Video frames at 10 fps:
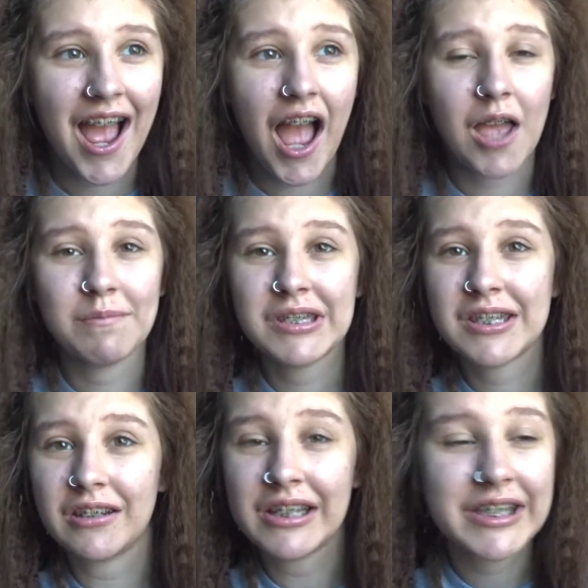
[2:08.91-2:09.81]
I'm
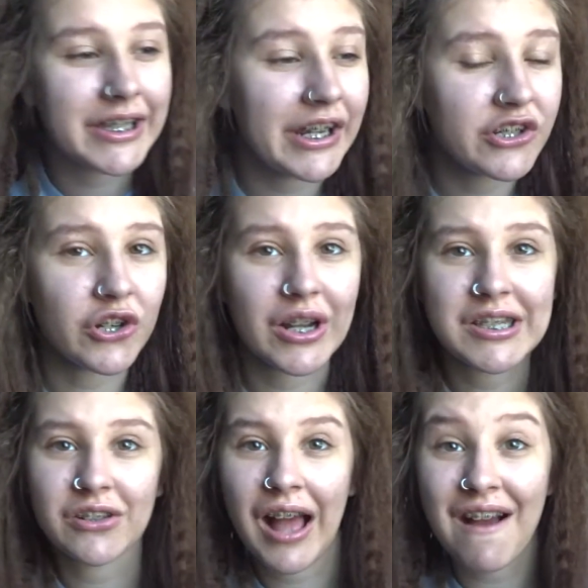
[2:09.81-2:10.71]
still a teenager, I
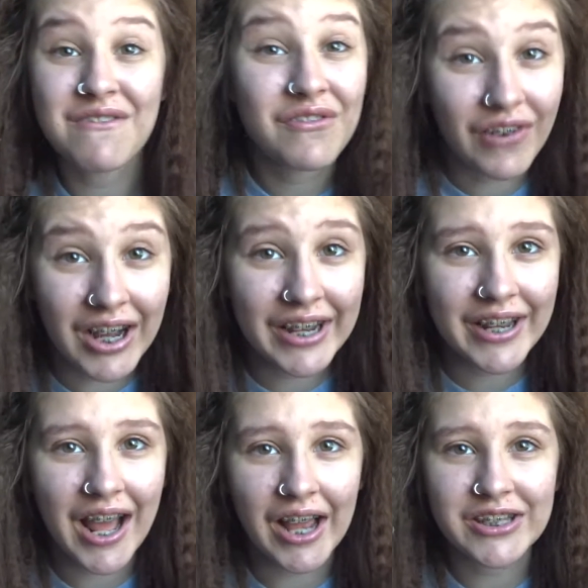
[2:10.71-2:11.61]
still have
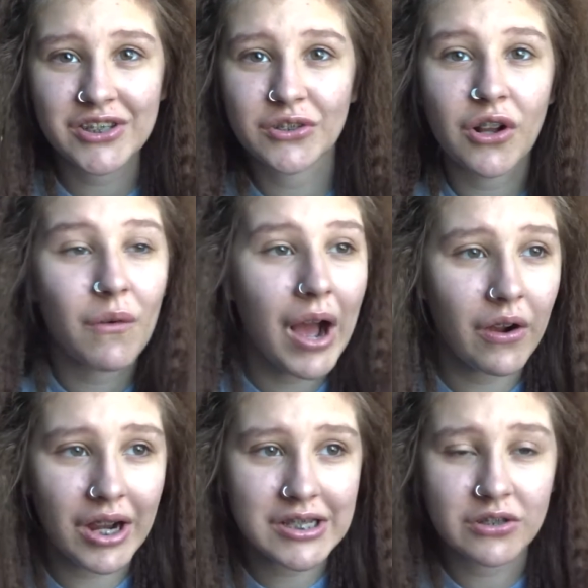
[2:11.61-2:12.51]
fun, I still go
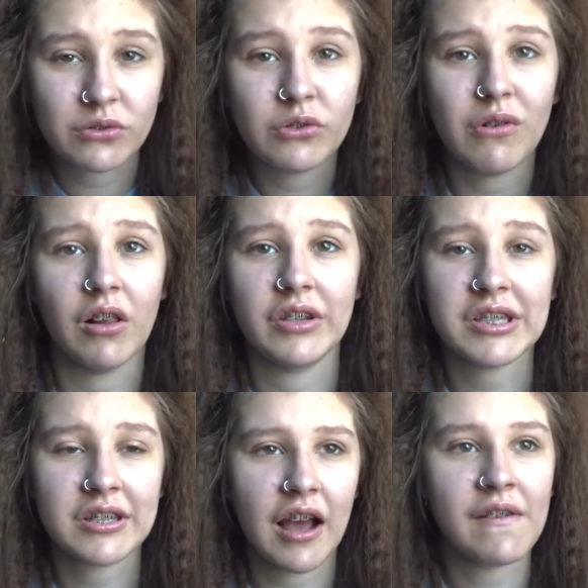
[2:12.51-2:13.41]
out, I still do all this
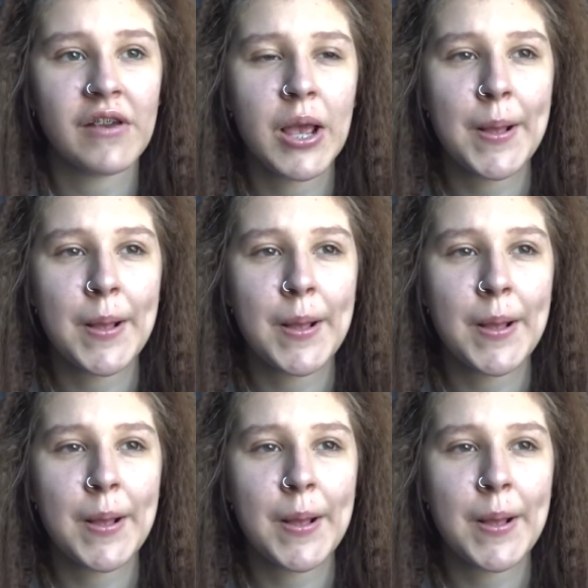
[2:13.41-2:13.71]
stuff,